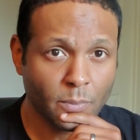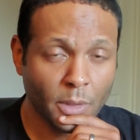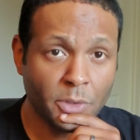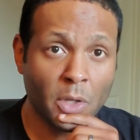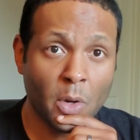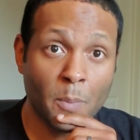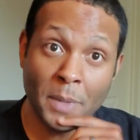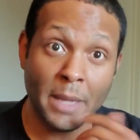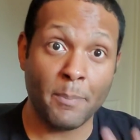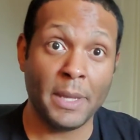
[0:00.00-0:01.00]
So
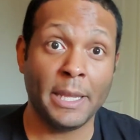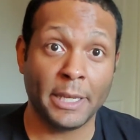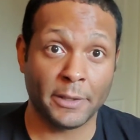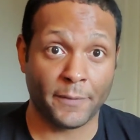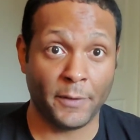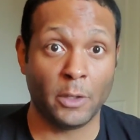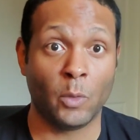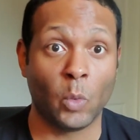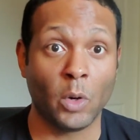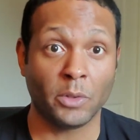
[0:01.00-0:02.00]
me being in the field of
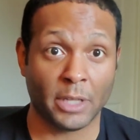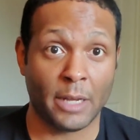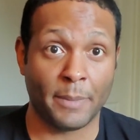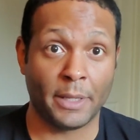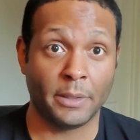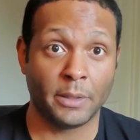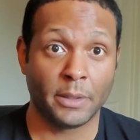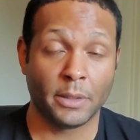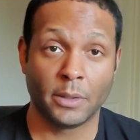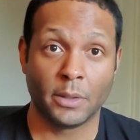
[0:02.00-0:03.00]
work that I'm in,
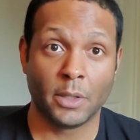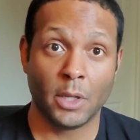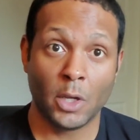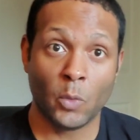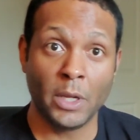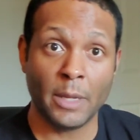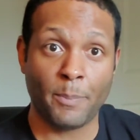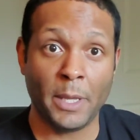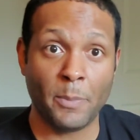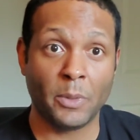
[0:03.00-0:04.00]
we get
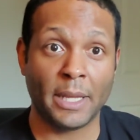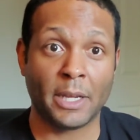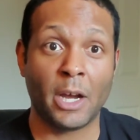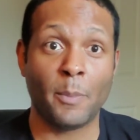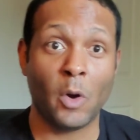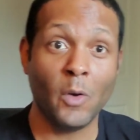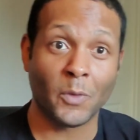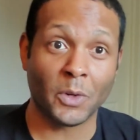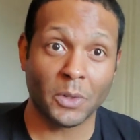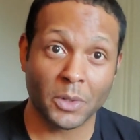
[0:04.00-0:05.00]
people that come
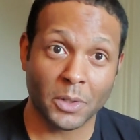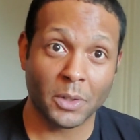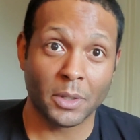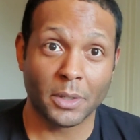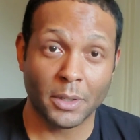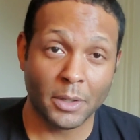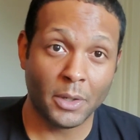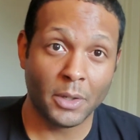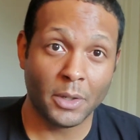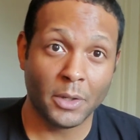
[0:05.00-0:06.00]
over
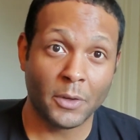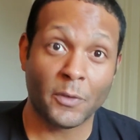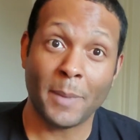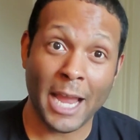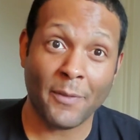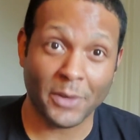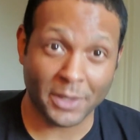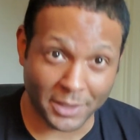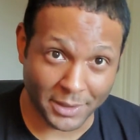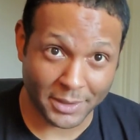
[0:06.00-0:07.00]
from
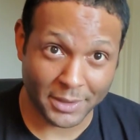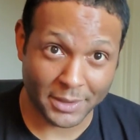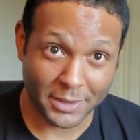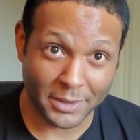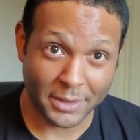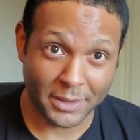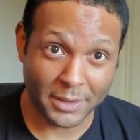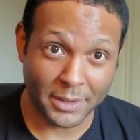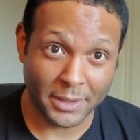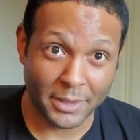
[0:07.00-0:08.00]
Africa.
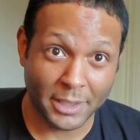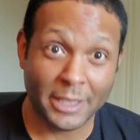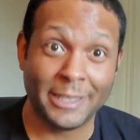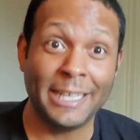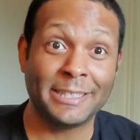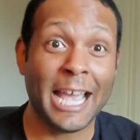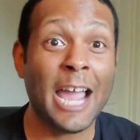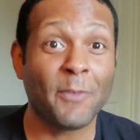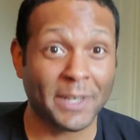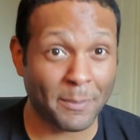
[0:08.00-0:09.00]
And these
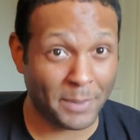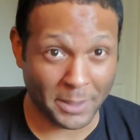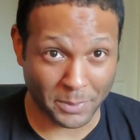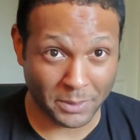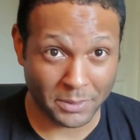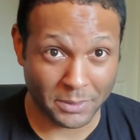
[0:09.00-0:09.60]
African people,